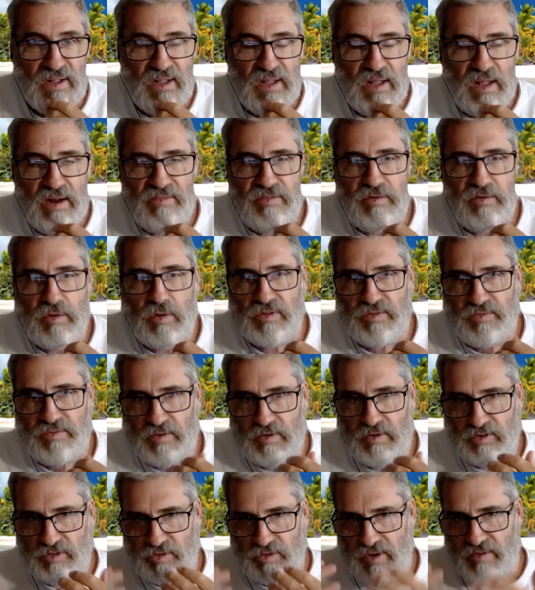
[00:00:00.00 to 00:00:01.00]
And of course,
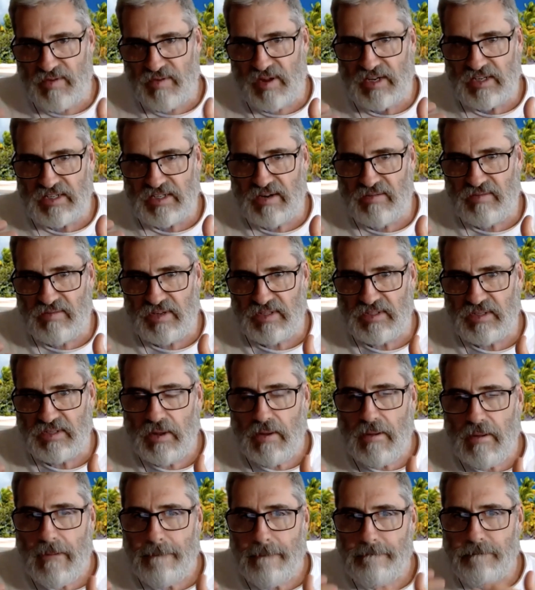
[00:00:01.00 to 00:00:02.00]
for Sri Vaishnavas,
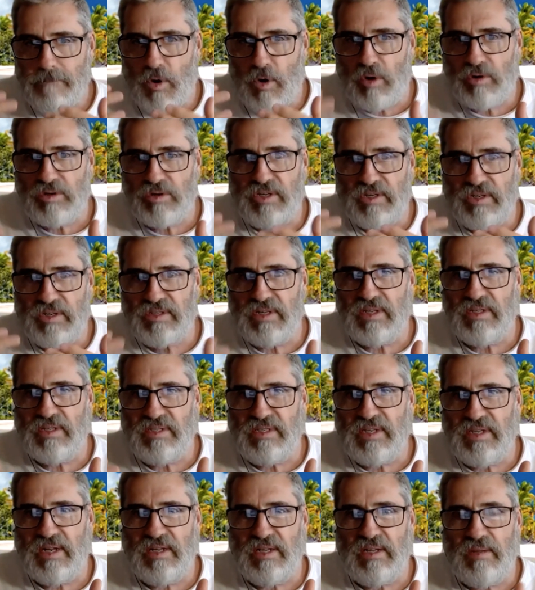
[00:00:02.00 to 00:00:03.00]
moksha is
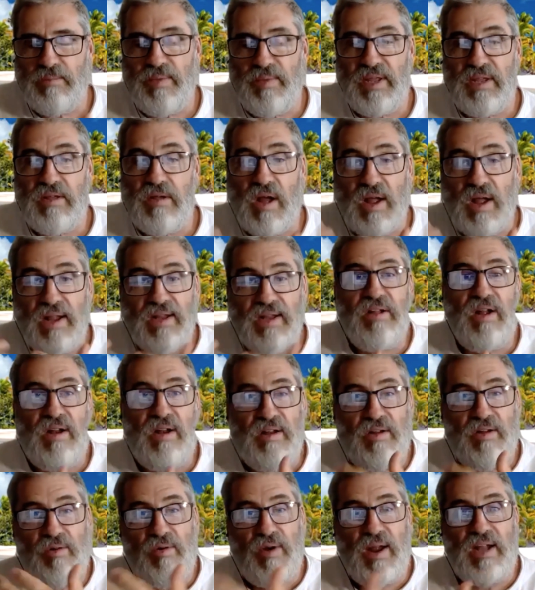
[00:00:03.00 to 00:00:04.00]
considered to be
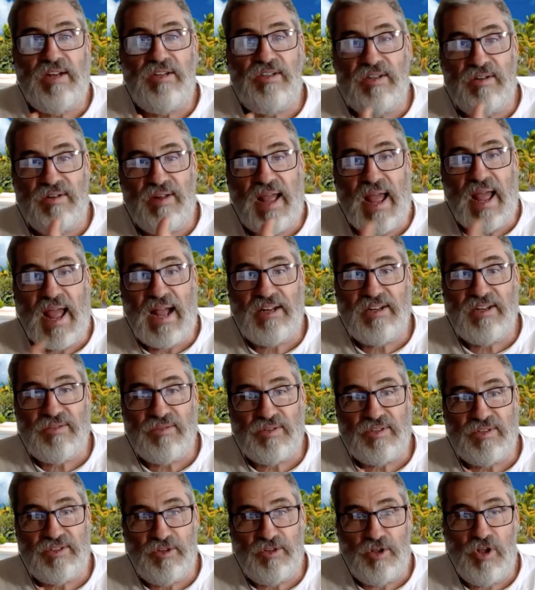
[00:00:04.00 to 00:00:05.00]
kainkarya, or
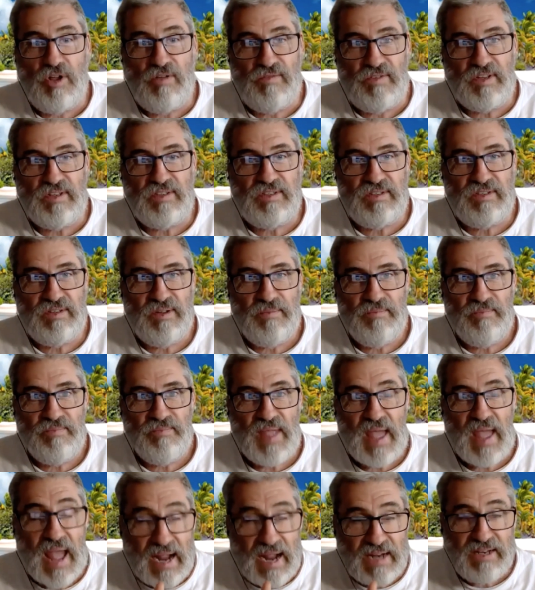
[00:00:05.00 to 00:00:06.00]
actual service,
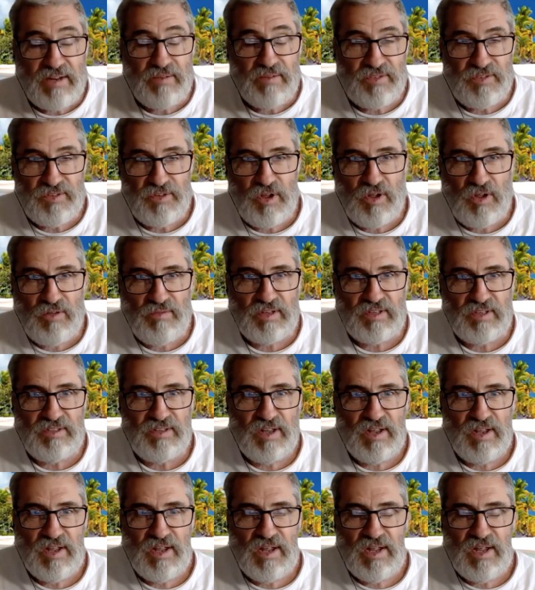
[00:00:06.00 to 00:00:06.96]
active service.